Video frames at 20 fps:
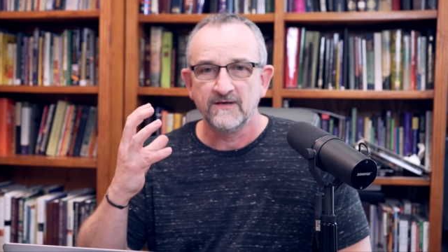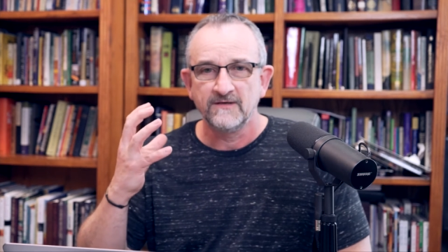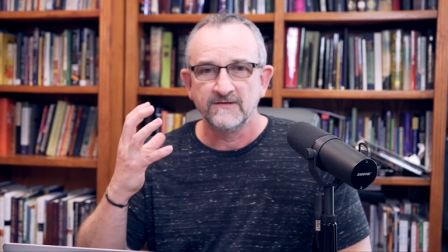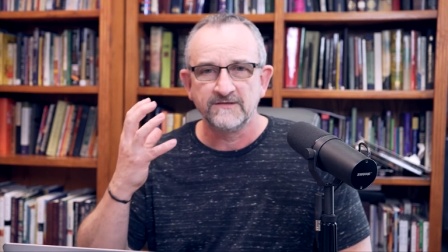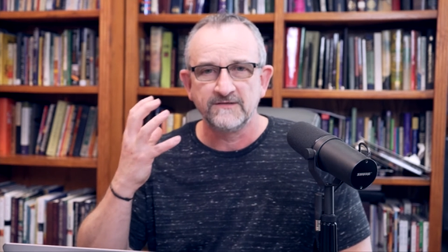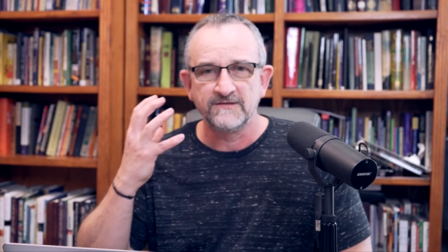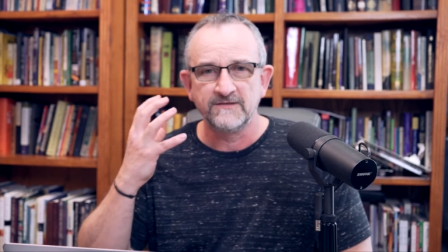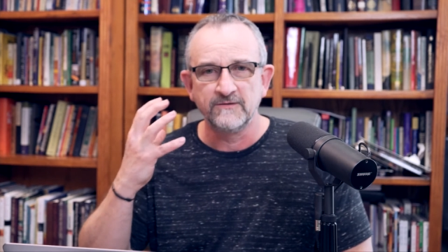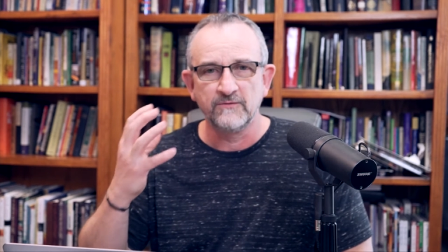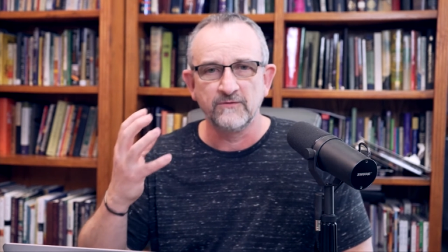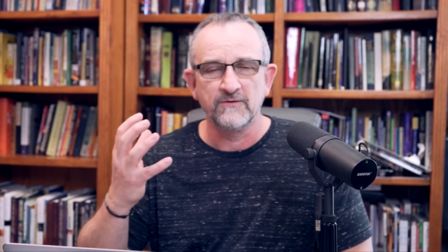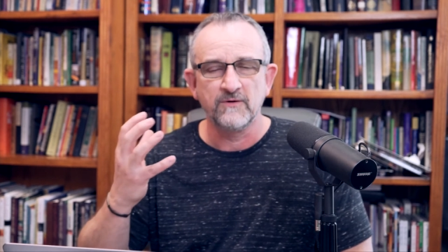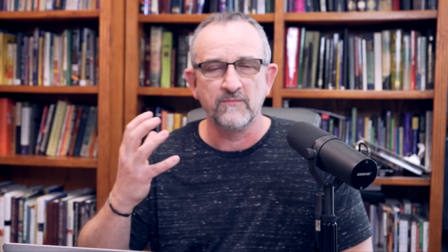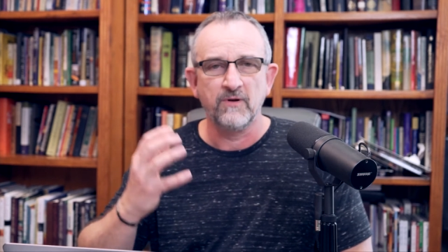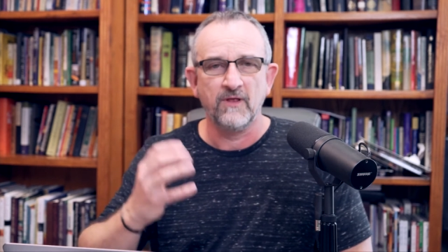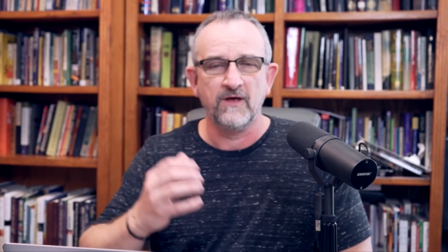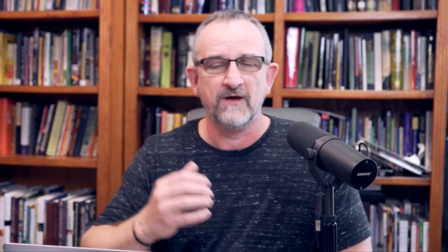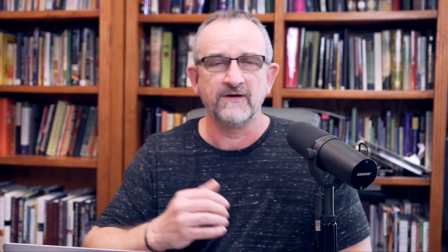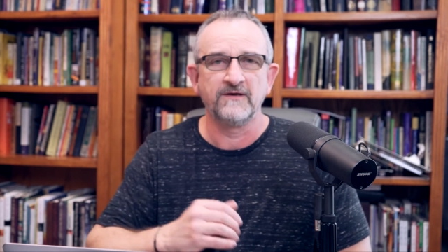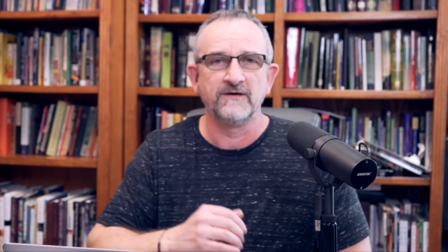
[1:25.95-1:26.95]
still they're
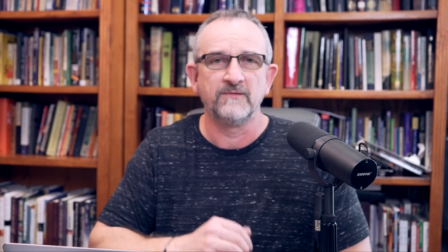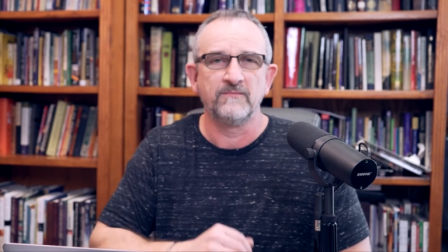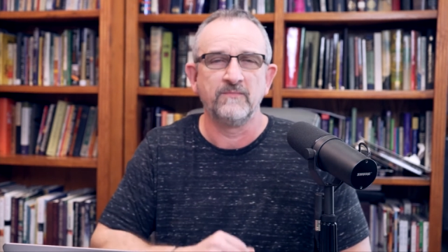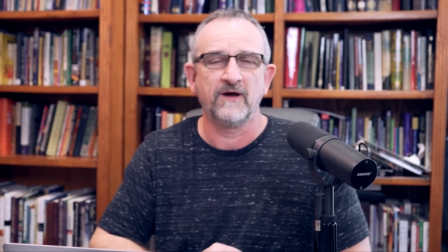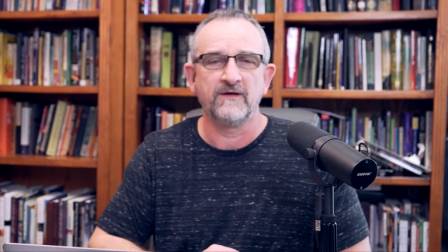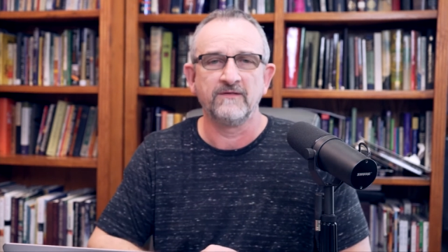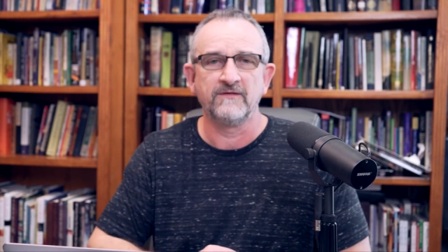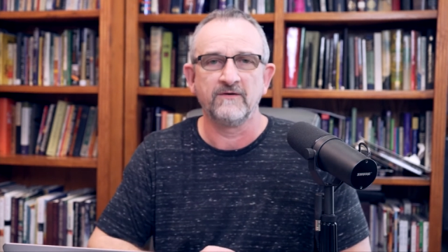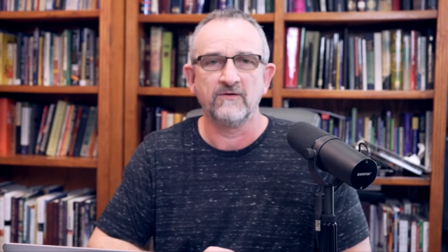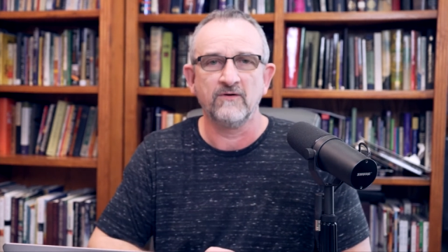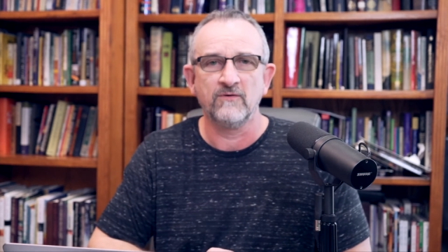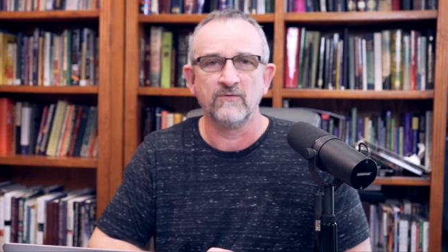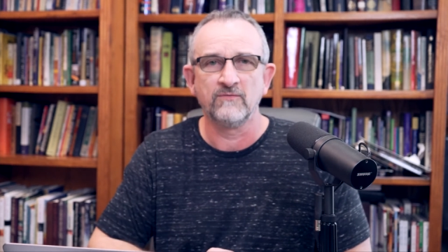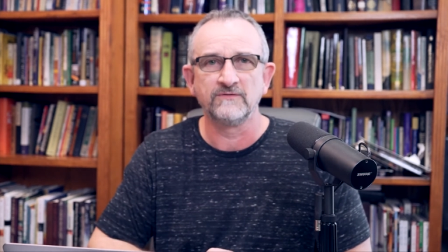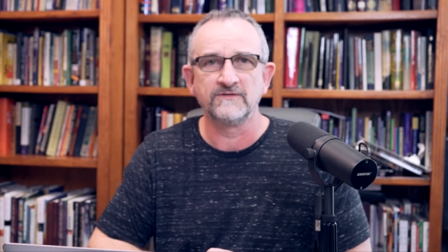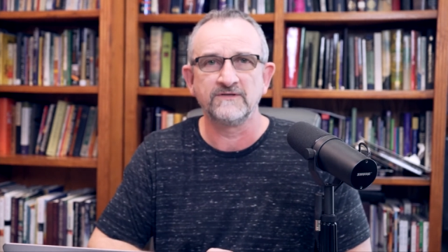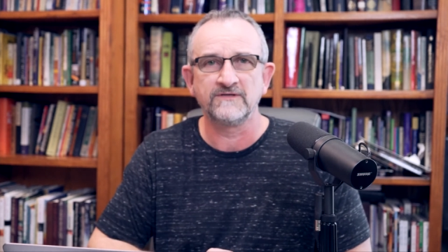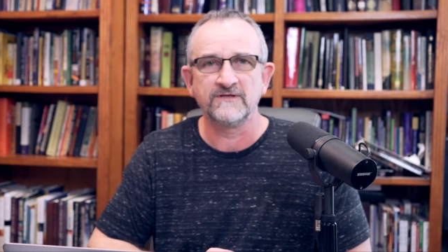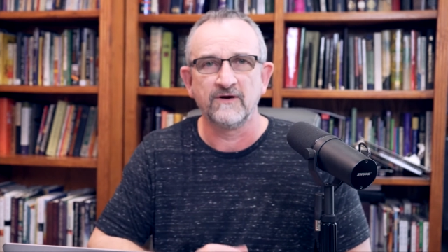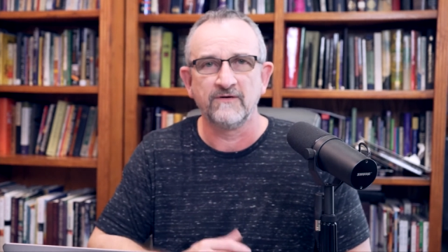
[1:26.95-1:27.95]
blinded by their
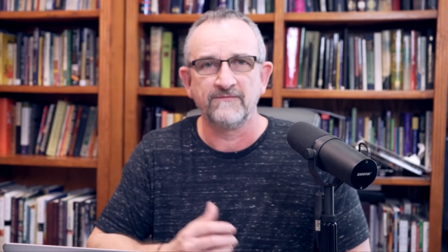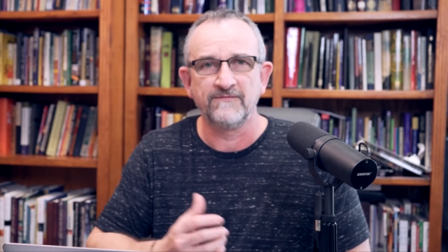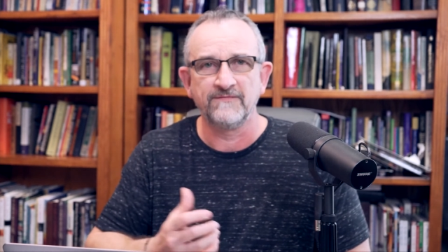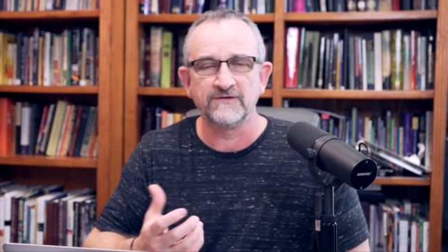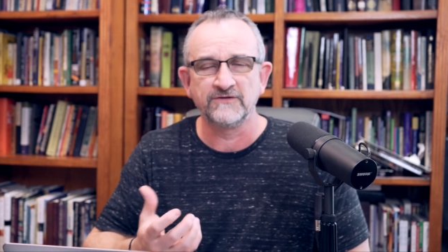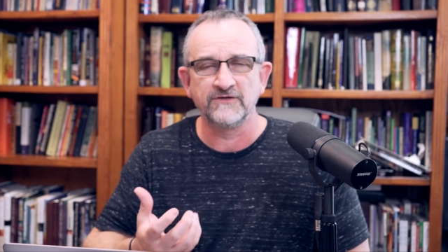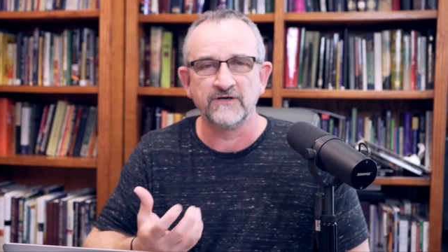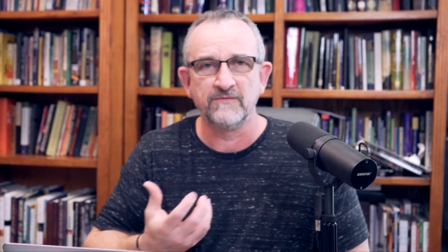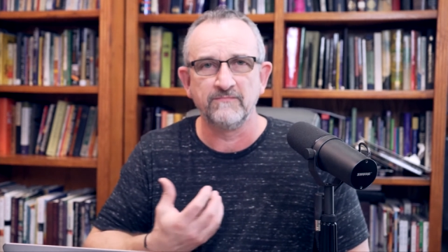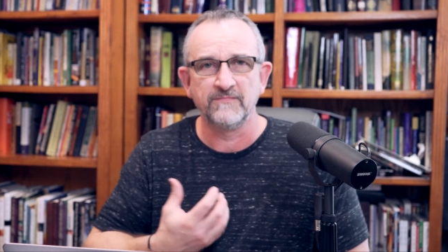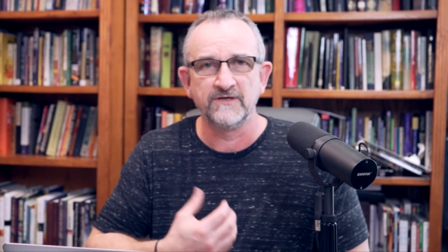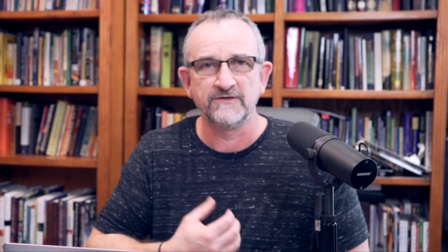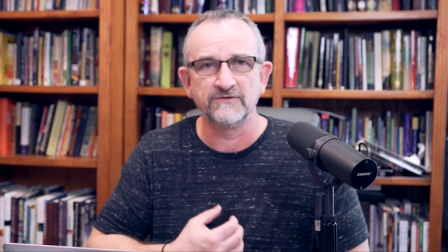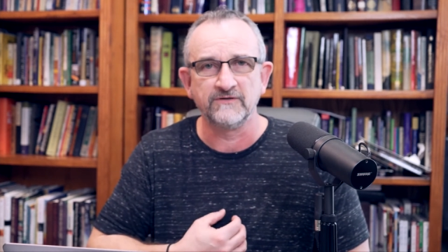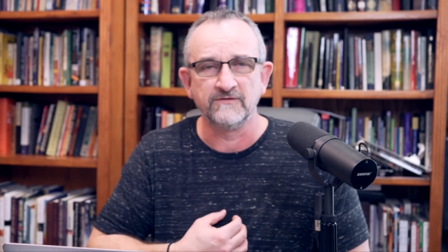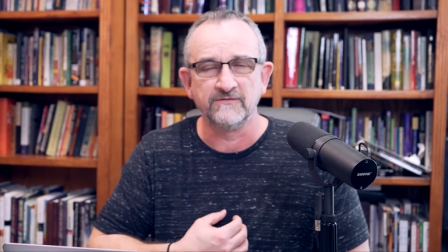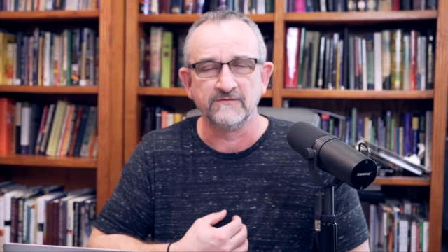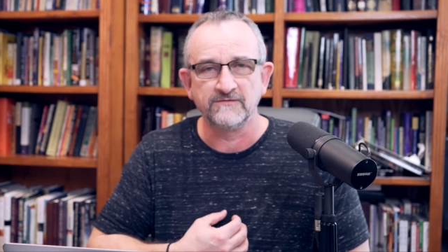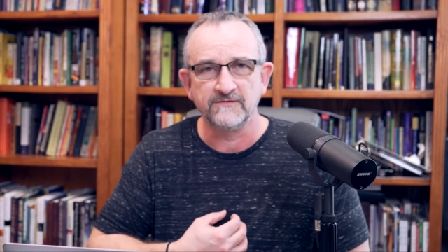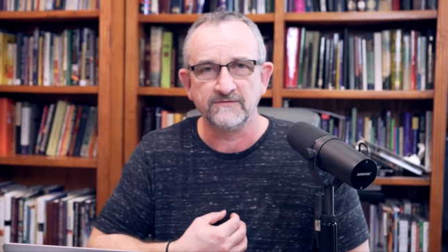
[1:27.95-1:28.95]
own selfish
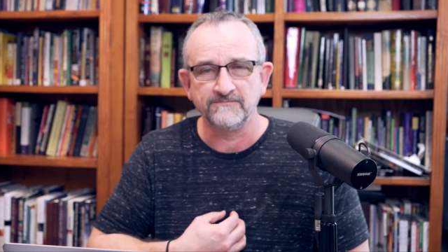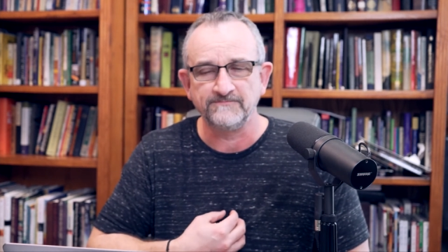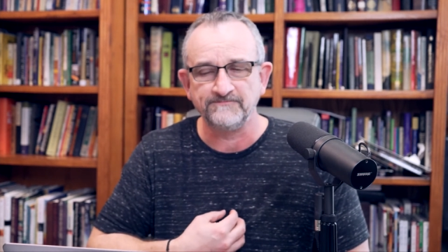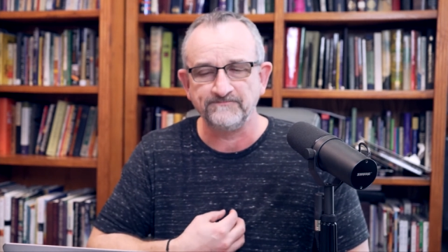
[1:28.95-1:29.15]
ambitions,